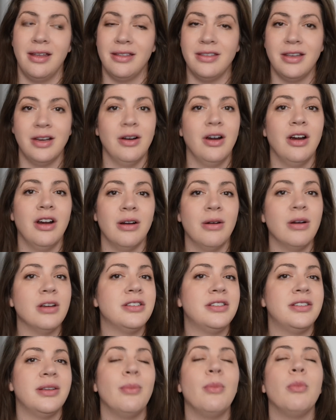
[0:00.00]
There are
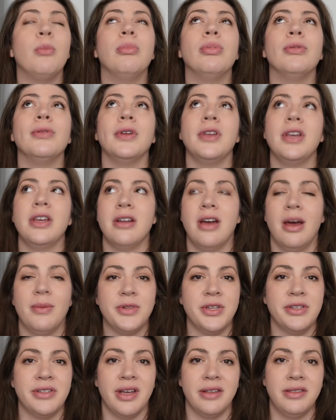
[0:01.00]
some brilliant
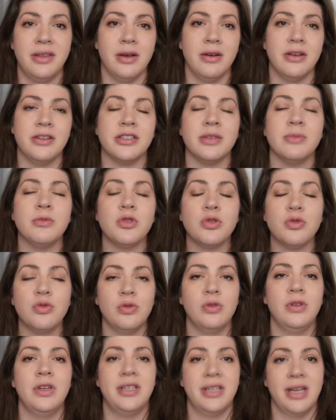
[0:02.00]
options out there and some
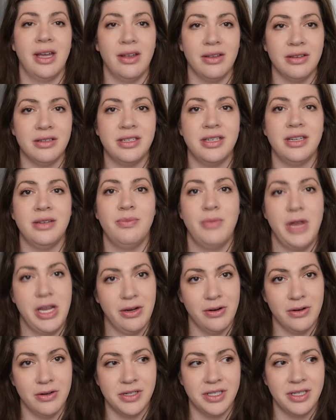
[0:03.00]
truly talented
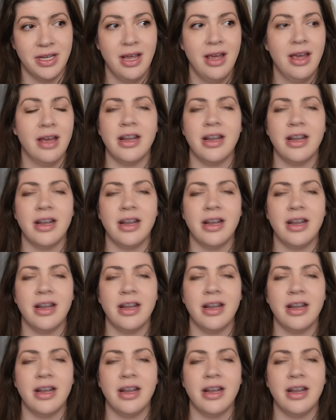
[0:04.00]
makers.